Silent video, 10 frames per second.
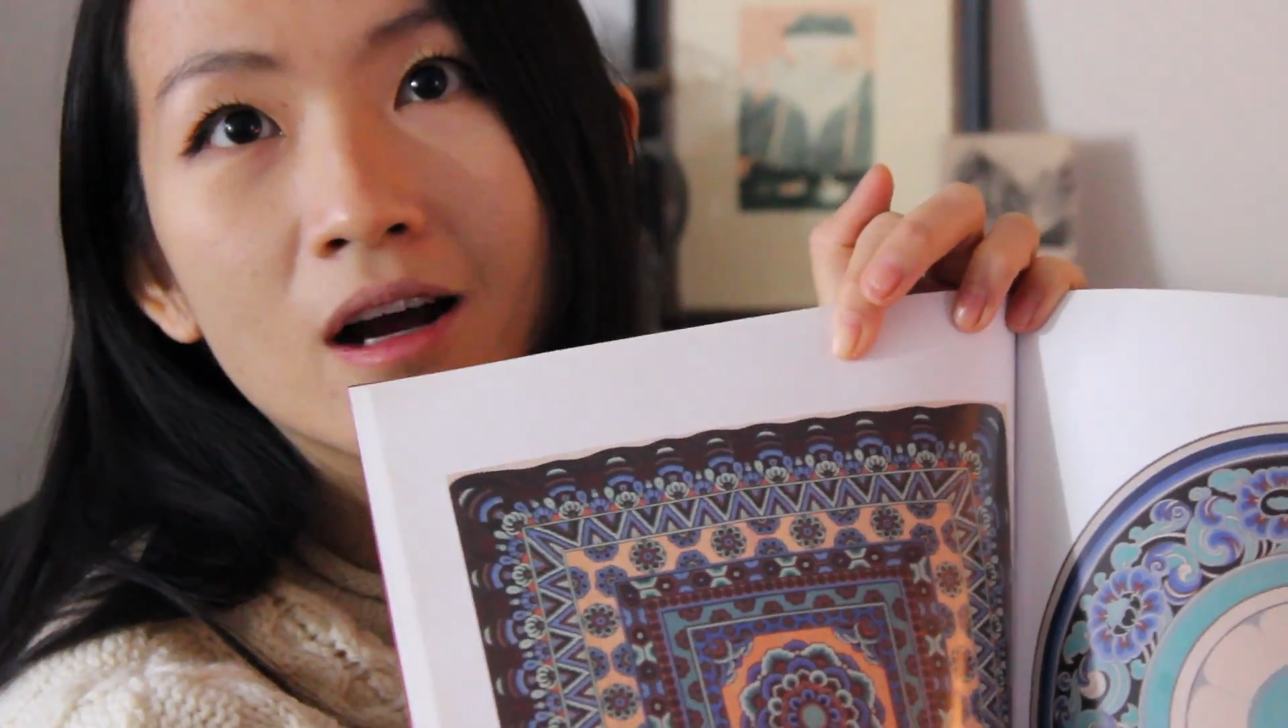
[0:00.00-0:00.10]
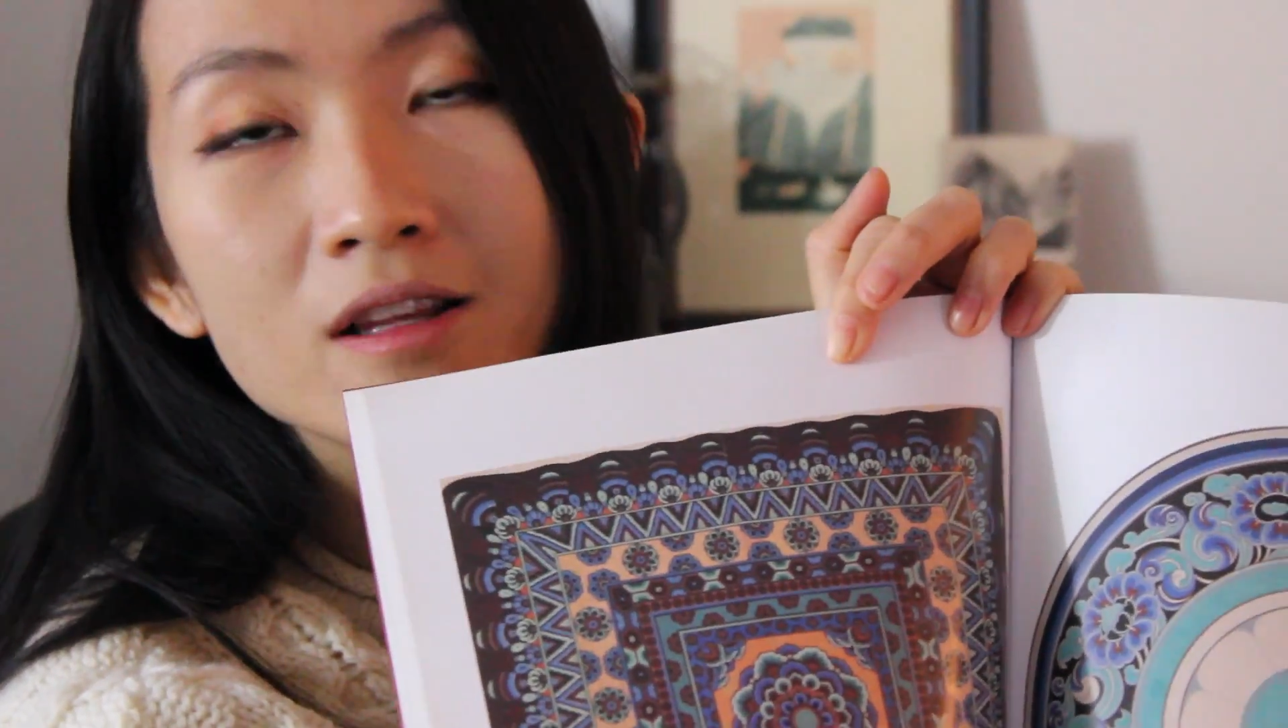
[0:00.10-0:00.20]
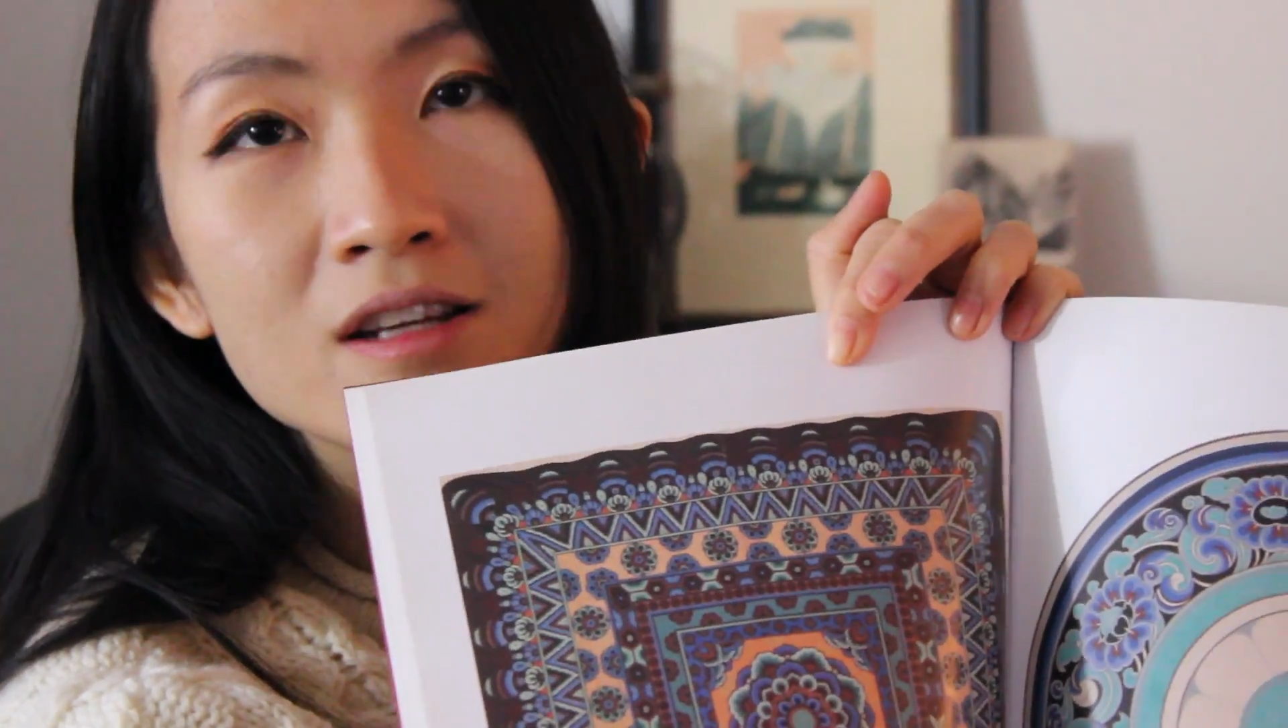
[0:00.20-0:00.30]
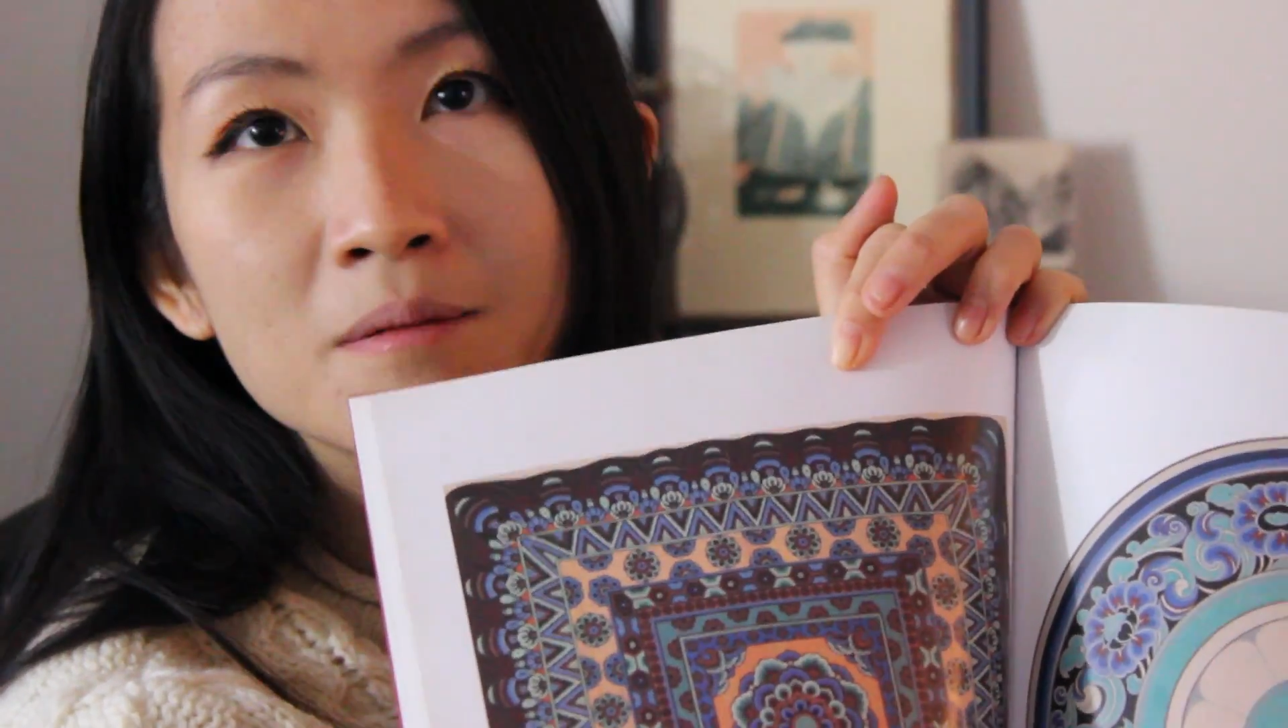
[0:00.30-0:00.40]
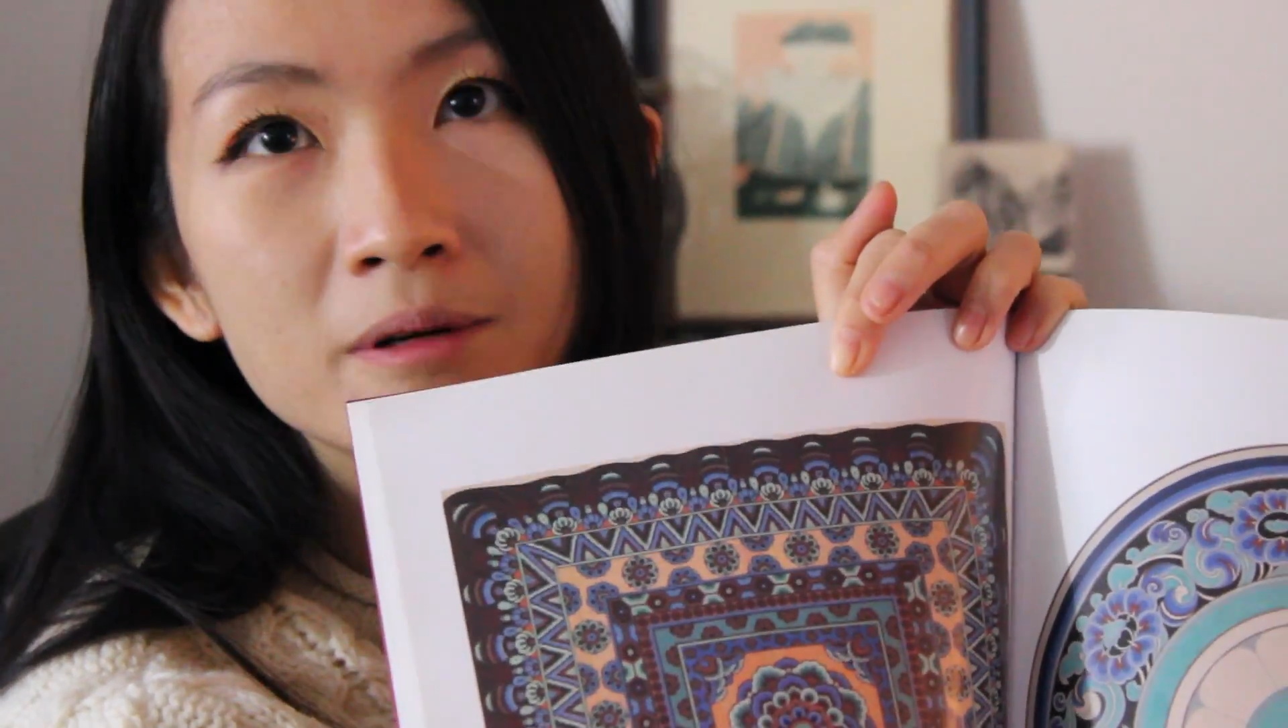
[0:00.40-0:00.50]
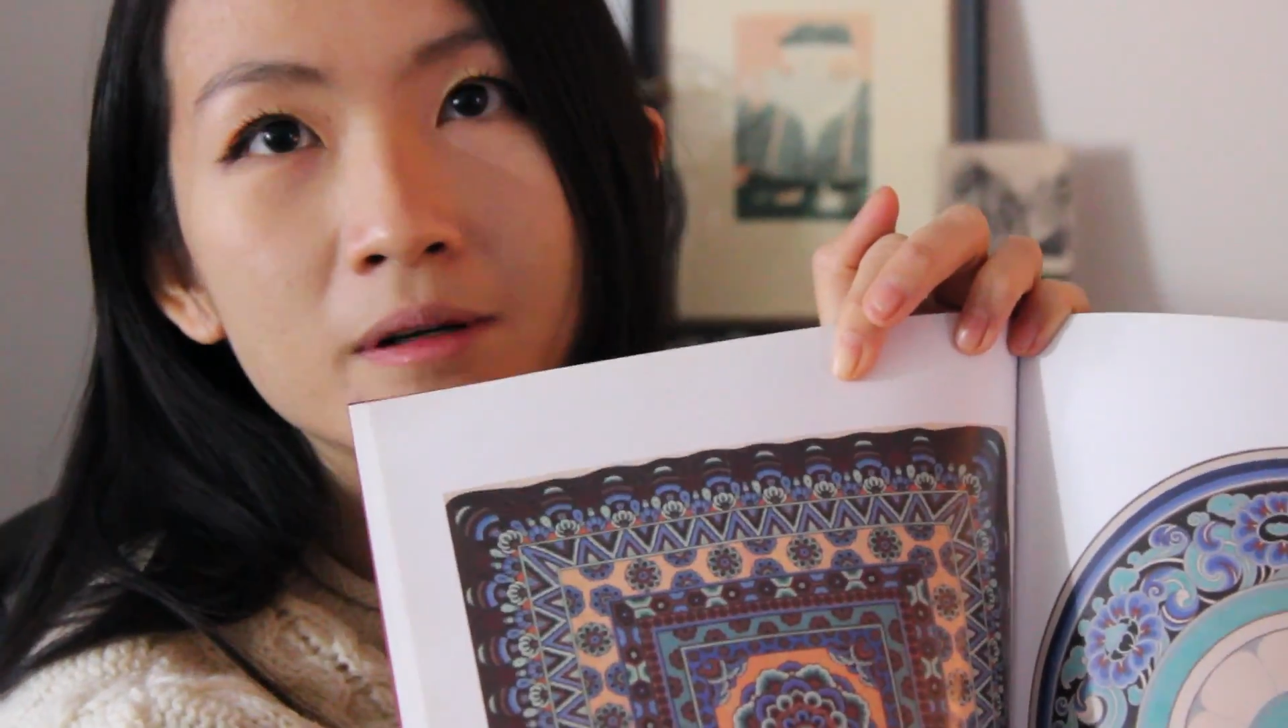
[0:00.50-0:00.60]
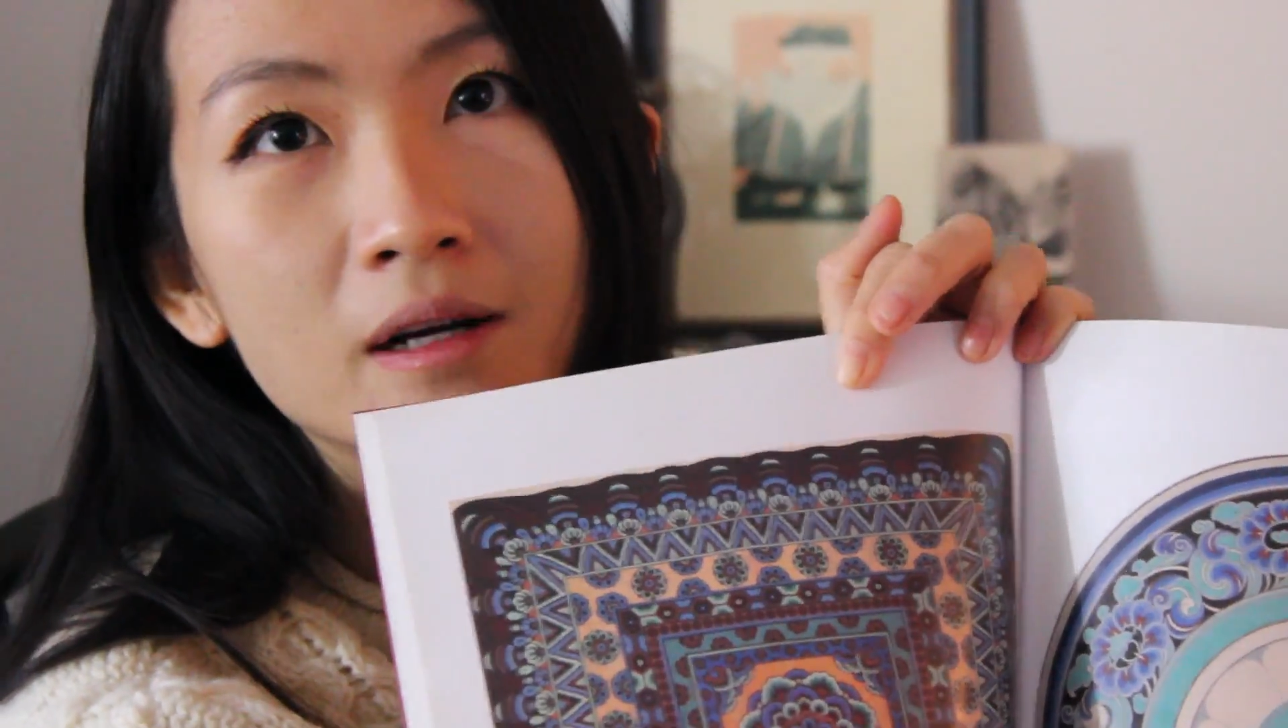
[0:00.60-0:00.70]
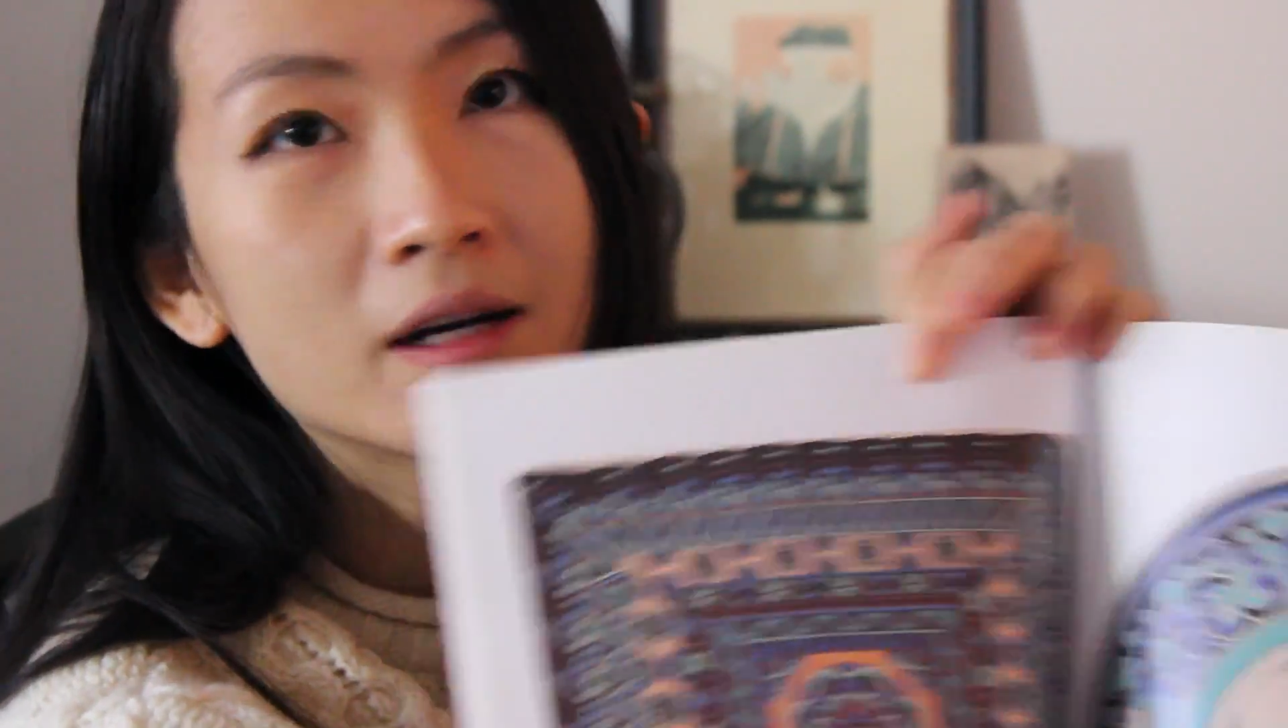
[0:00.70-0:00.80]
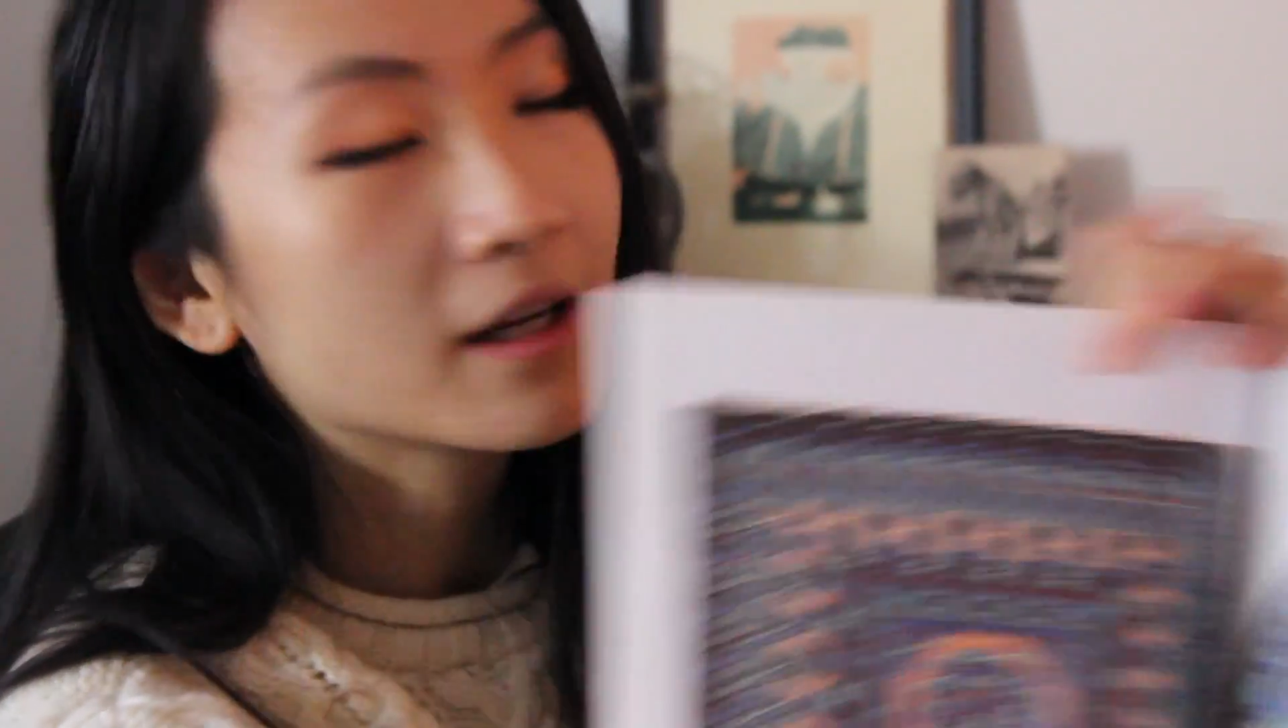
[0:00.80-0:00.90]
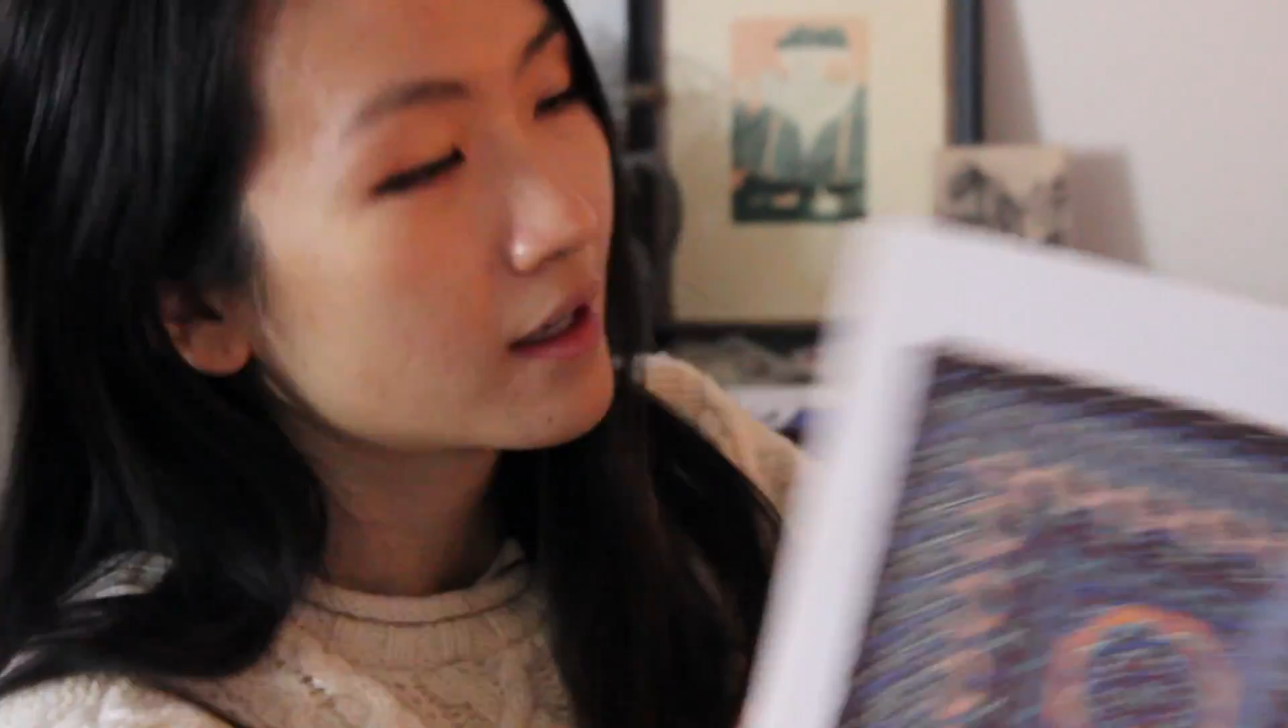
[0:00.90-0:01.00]

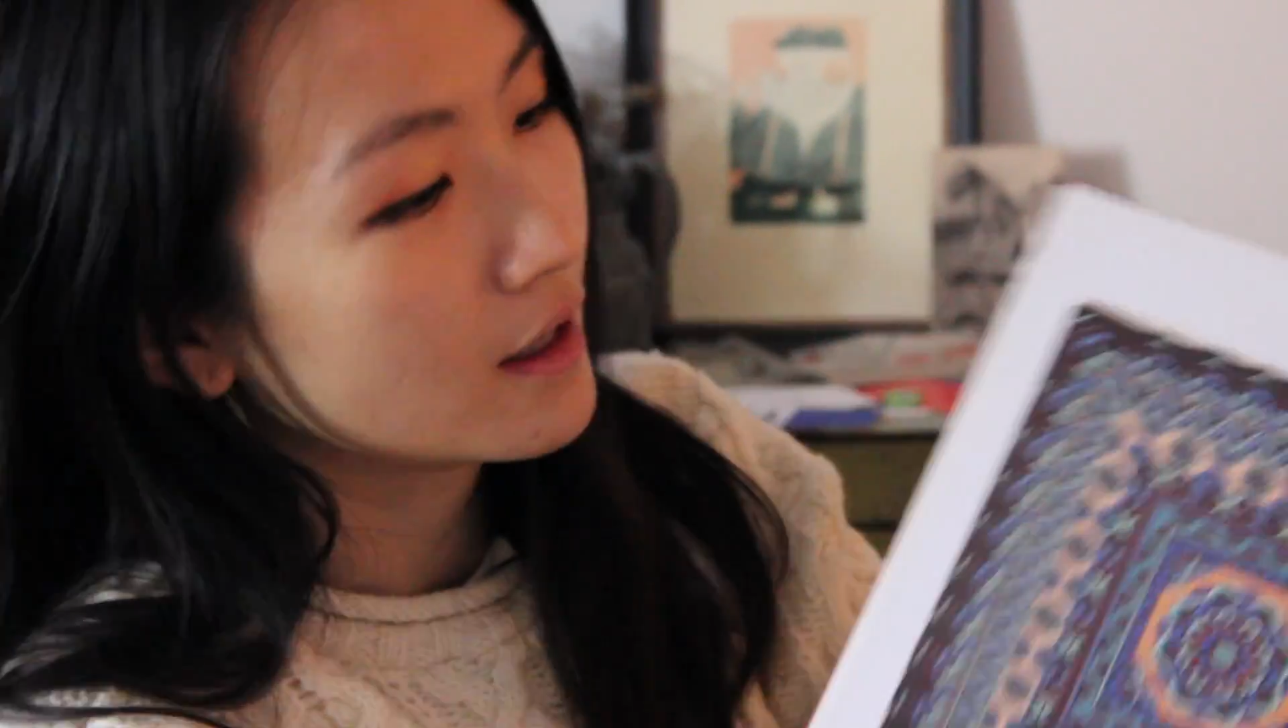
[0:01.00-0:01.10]
contemporary.